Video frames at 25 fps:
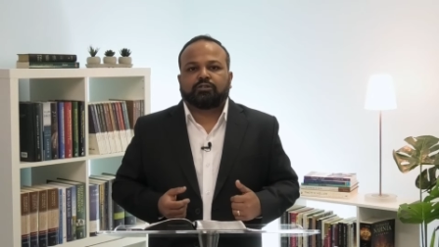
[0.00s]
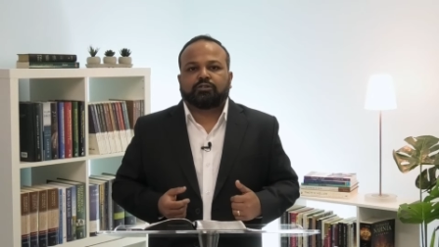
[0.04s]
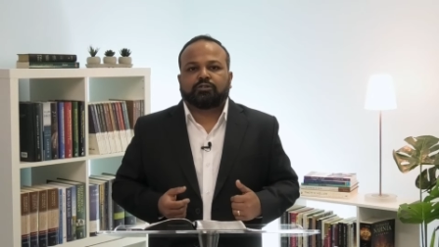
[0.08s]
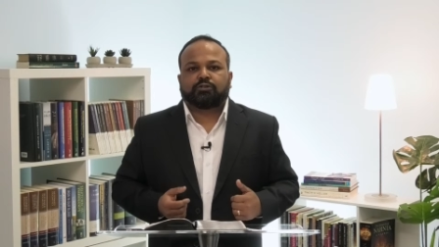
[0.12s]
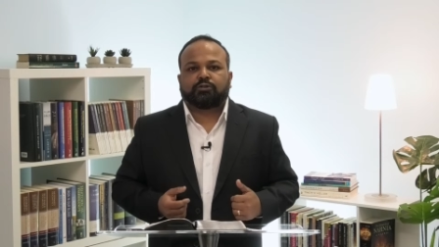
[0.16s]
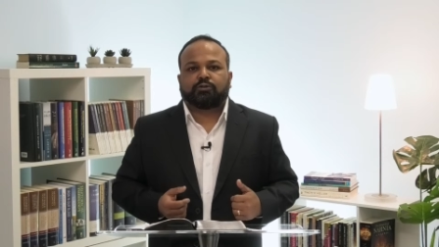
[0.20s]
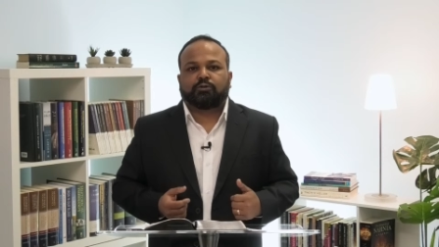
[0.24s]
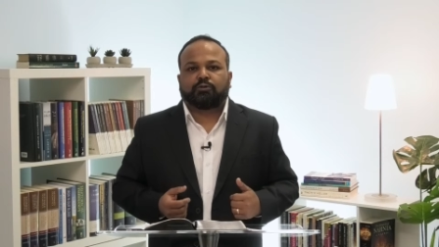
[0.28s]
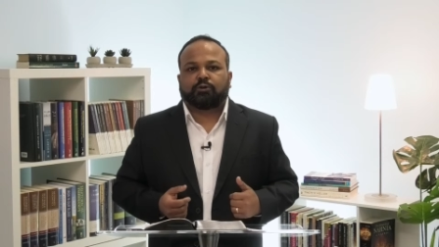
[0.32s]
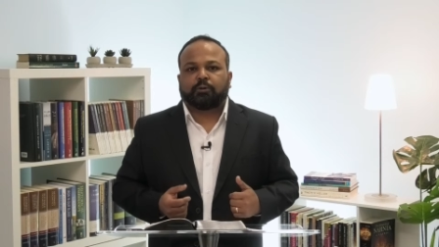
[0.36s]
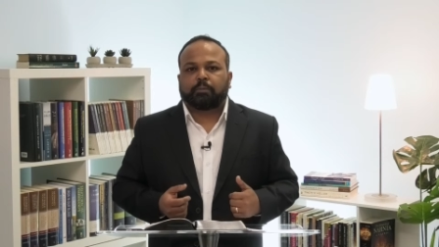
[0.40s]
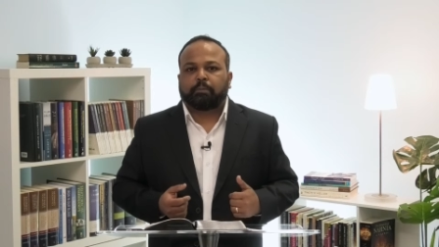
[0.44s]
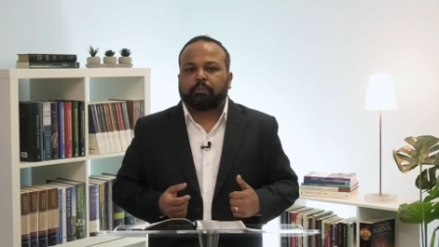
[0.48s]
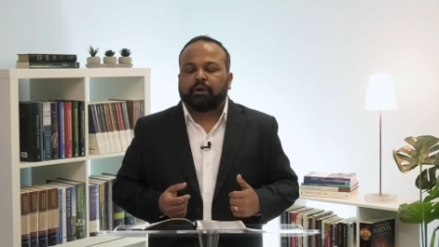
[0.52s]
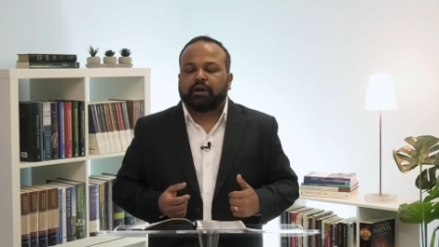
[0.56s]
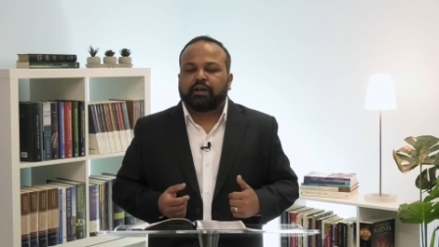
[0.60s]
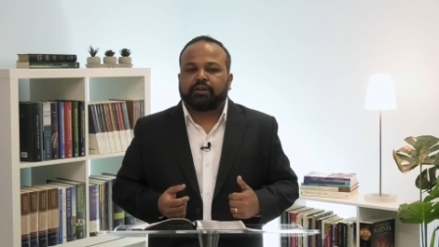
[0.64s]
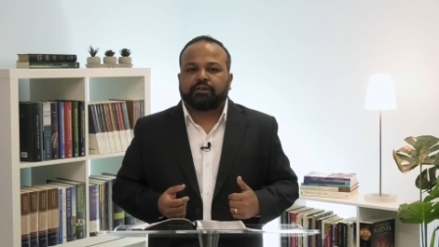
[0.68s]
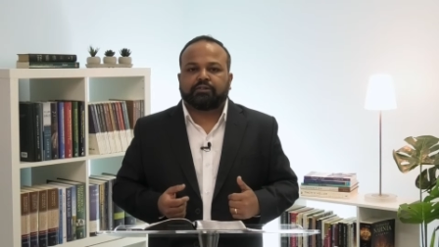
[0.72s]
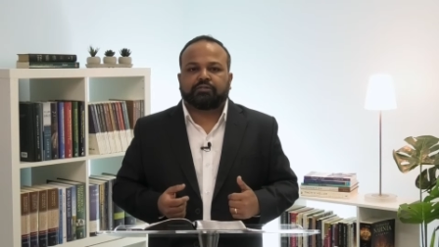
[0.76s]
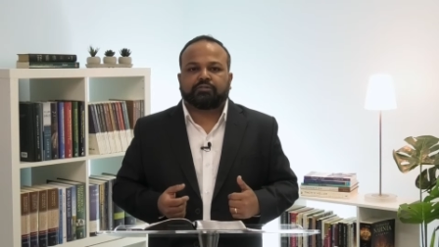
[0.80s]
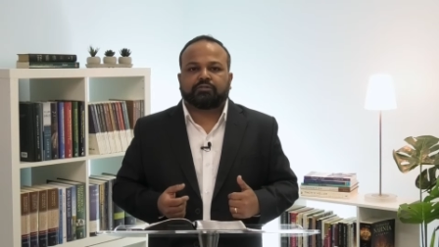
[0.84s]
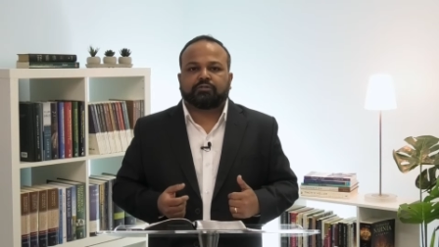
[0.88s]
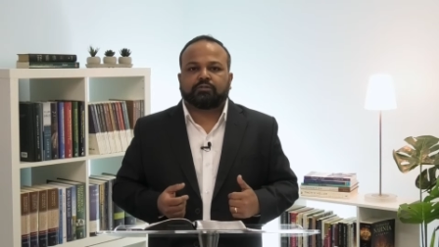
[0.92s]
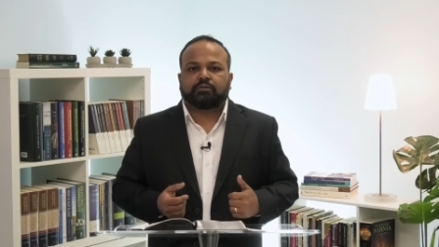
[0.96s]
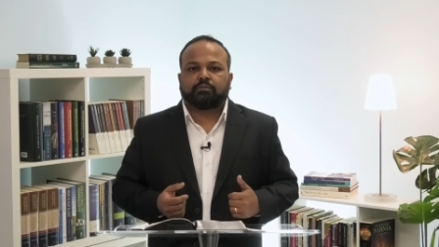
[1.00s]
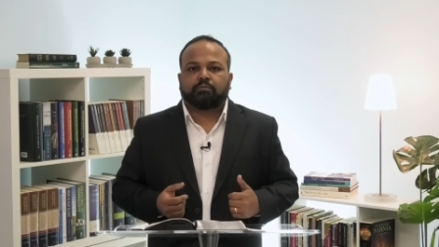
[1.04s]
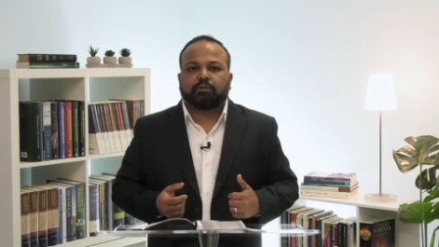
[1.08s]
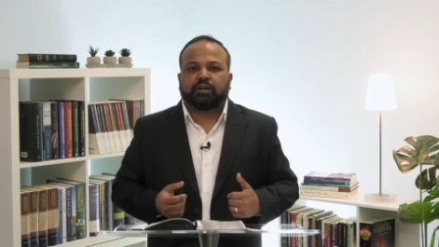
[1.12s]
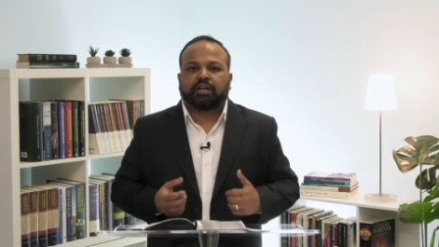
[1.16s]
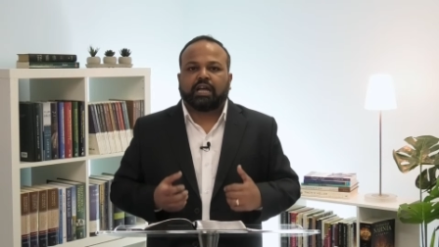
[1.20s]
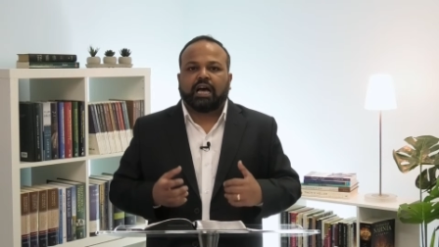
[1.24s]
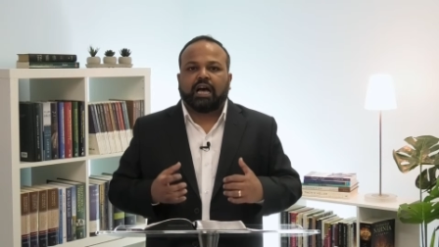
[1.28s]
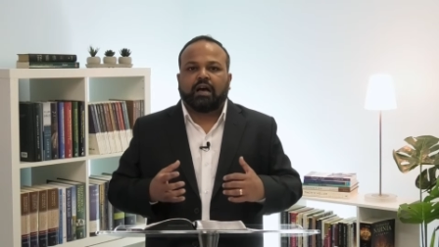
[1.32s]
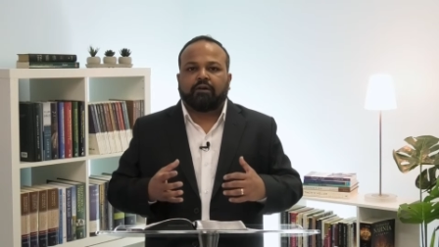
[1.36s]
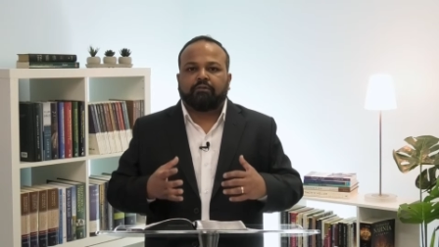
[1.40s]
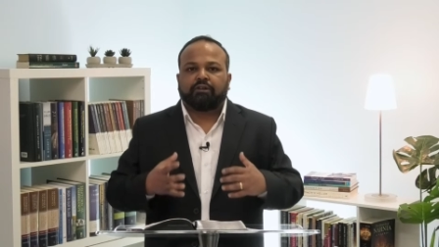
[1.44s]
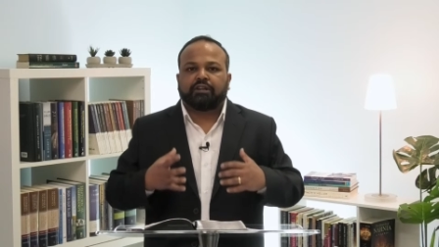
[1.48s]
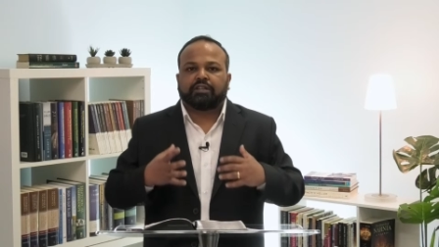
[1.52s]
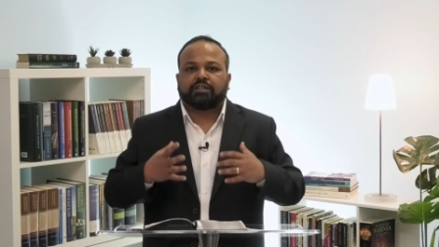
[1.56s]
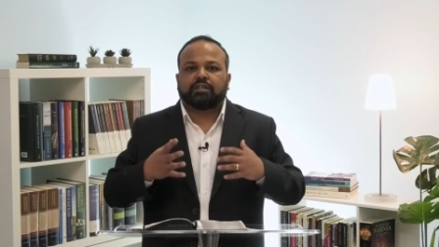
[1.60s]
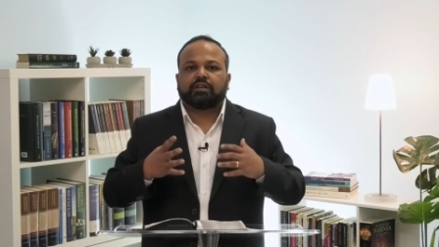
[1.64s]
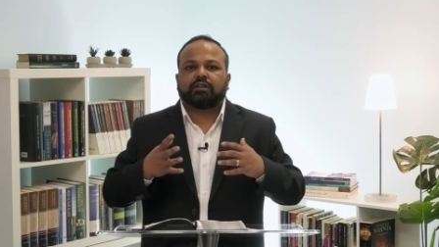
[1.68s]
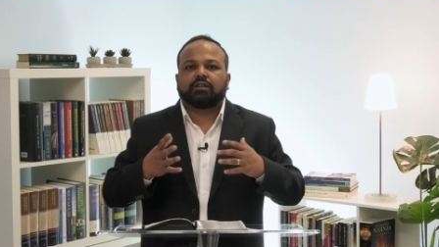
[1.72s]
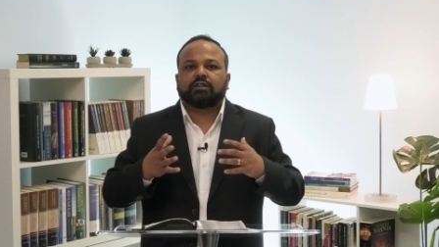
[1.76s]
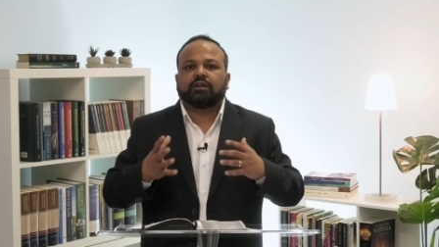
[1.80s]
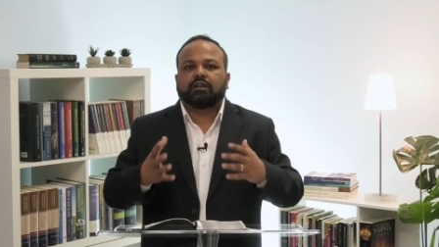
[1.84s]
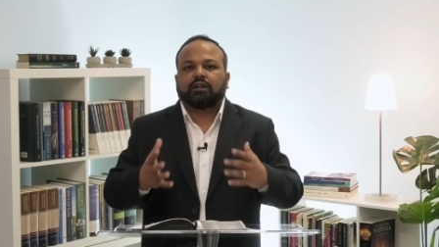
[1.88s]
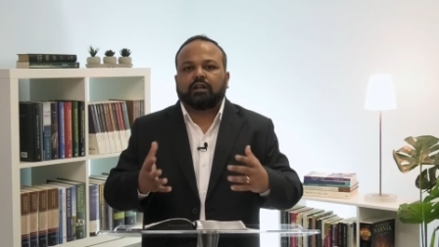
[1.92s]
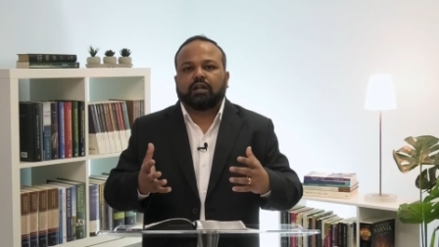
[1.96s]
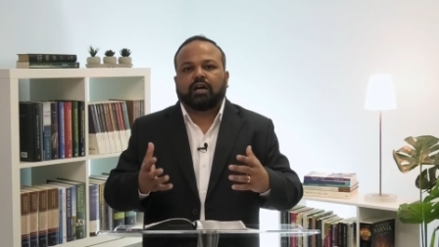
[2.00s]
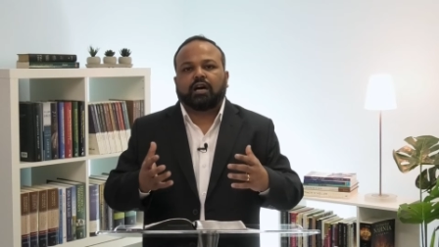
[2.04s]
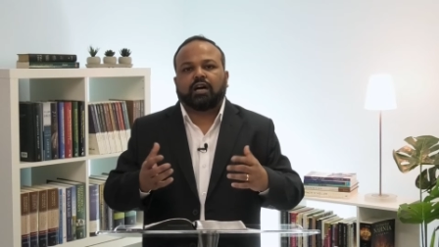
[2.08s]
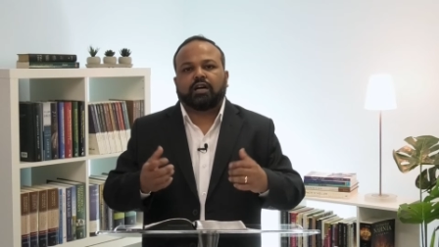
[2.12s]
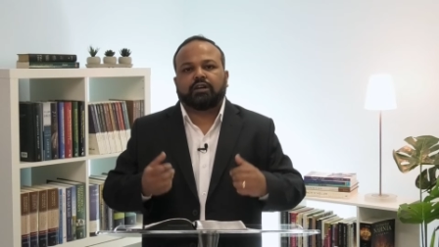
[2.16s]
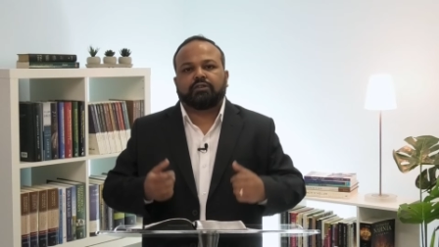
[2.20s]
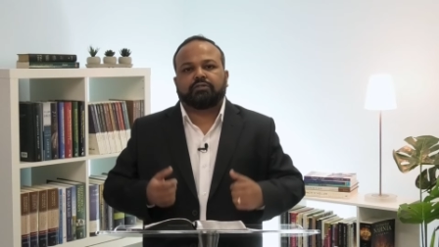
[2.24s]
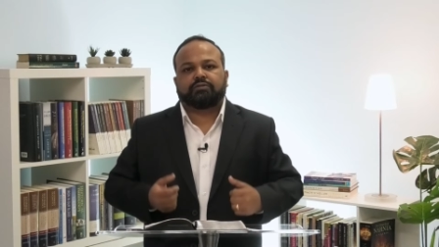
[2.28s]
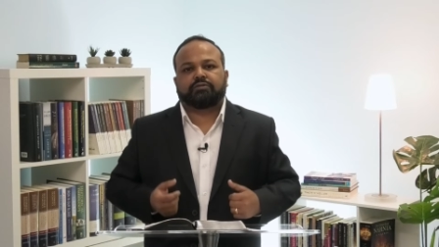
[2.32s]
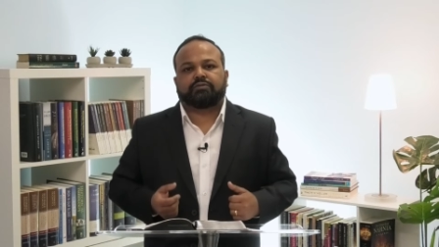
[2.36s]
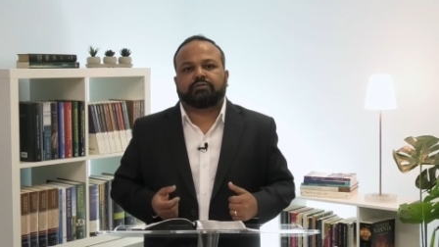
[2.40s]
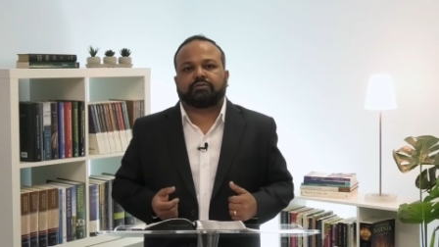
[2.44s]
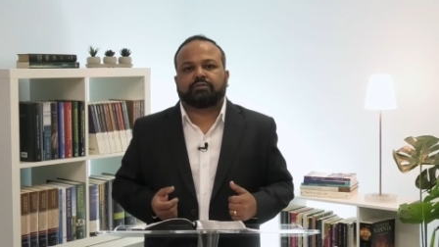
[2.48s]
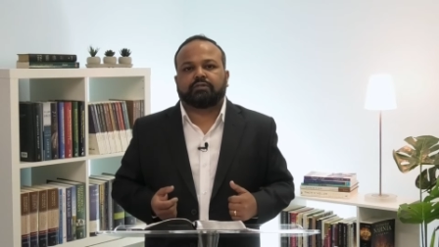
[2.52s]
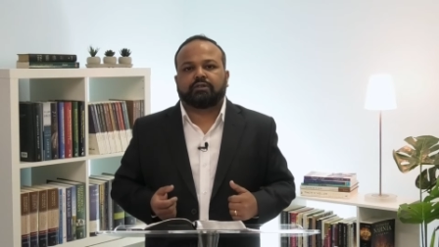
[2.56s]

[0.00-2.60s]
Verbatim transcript: should not perish but have eternal life.